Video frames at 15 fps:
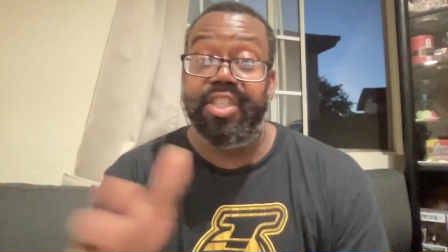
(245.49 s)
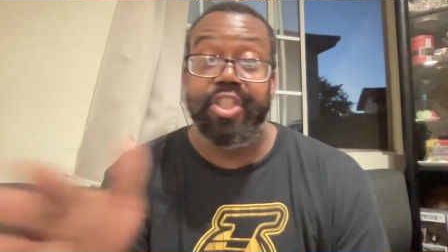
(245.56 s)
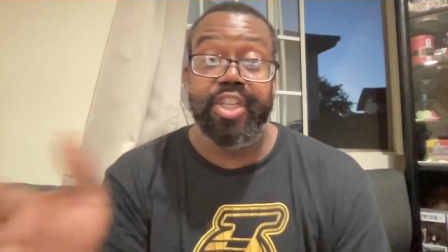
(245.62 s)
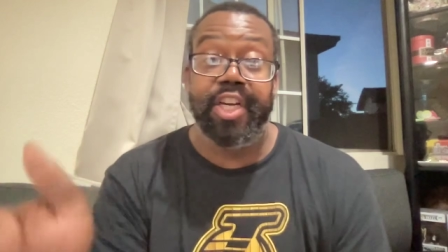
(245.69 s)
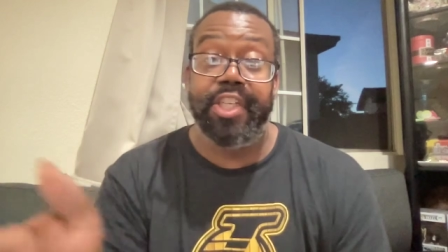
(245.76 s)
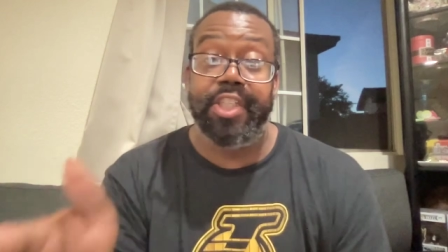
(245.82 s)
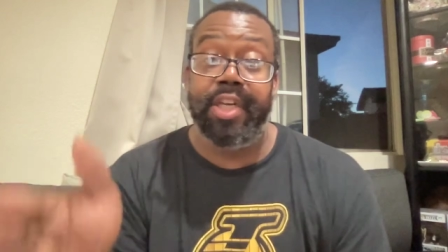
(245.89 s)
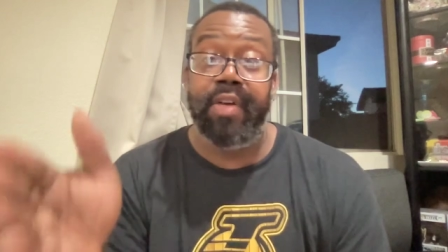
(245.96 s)

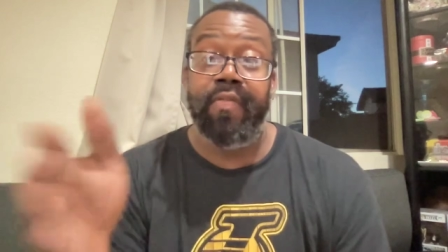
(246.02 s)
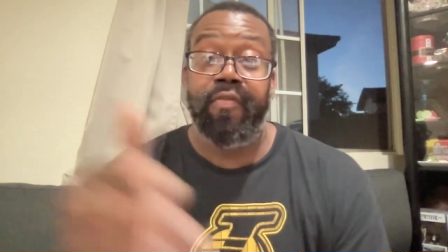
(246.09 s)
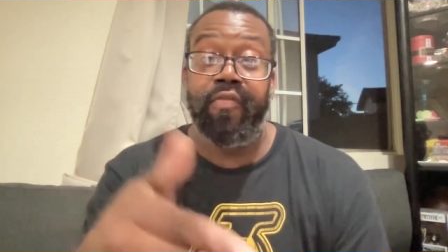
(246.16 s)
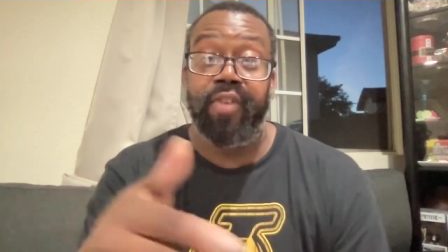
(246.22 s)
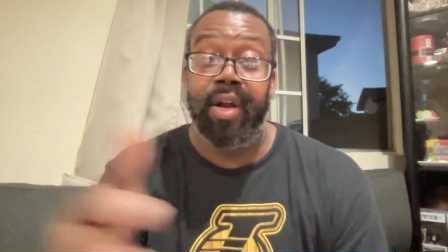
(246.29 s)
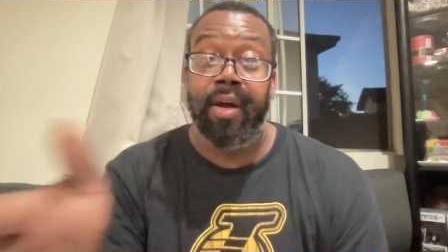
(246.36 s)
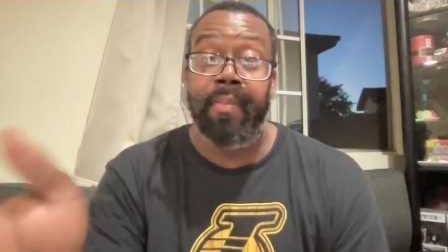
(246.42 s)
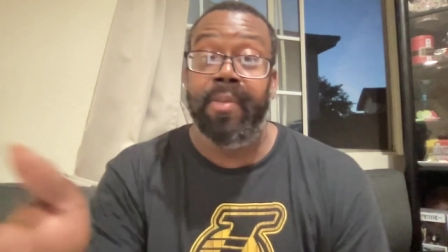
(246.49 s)
judging
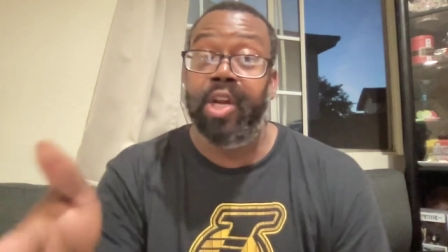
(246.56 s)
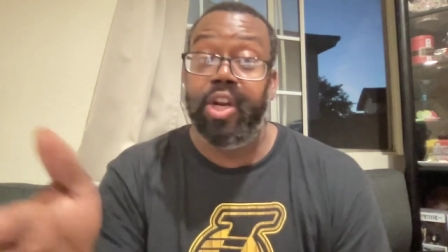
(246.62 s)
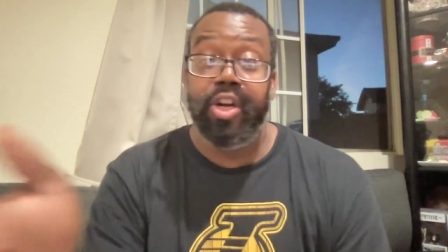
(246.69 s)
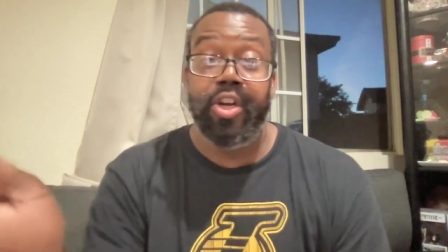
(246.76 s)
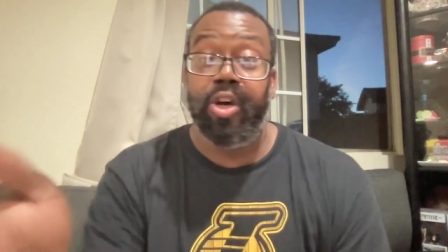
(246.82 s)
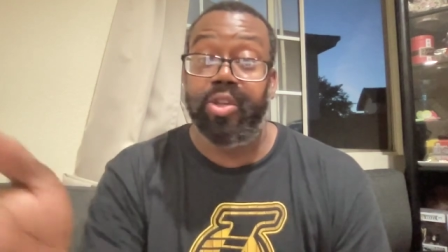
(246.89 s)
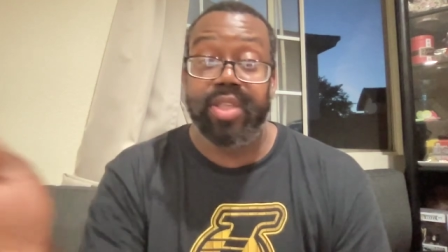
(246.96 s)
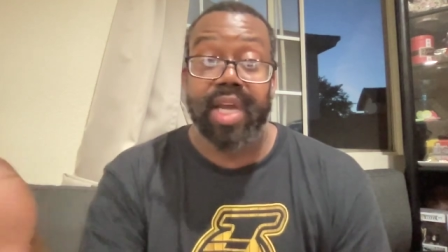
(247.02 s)
from
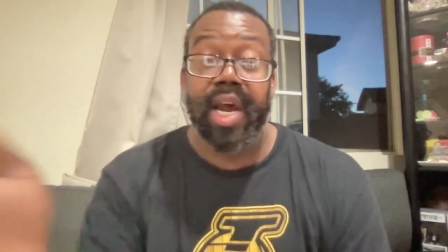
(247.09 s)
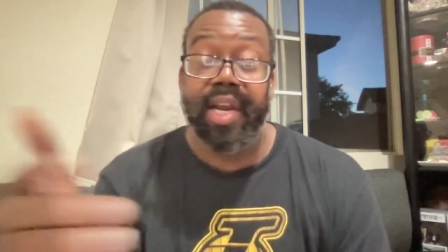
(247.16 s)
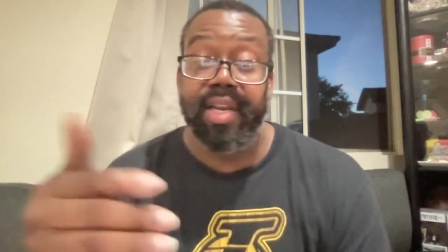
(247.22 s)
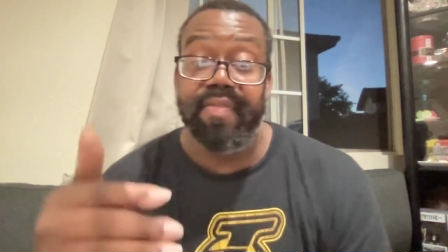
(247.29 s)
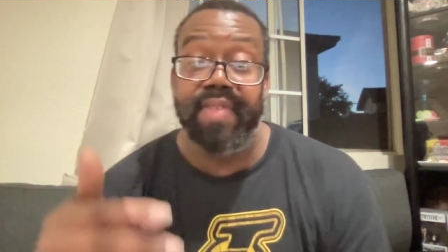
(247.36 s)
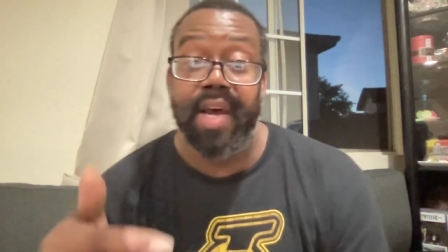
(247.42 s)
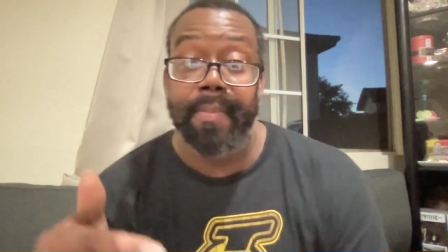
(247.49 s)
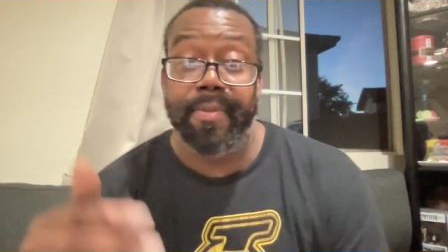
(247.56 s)
those kind
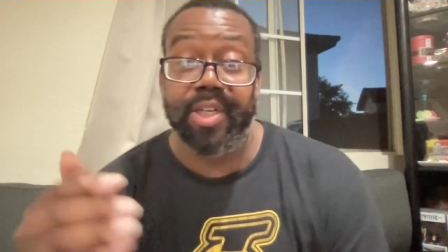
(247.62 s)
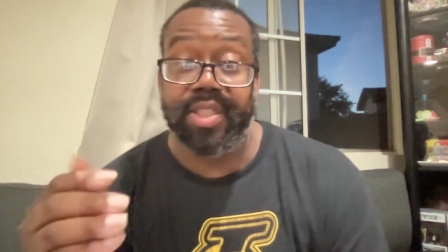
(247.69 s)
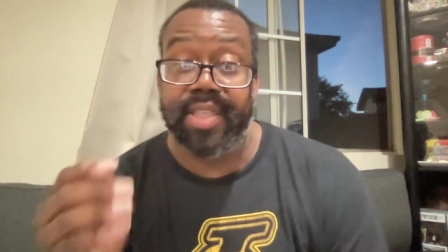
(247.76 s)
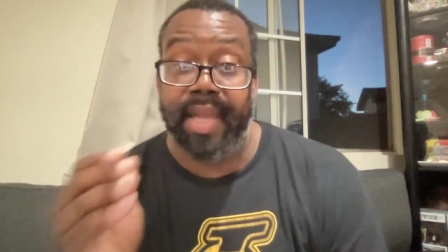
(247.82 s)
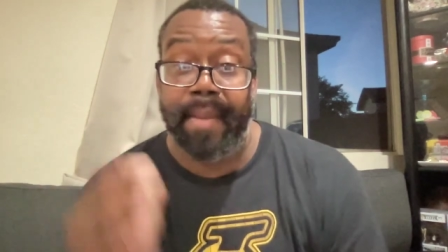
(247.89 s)
of numbers.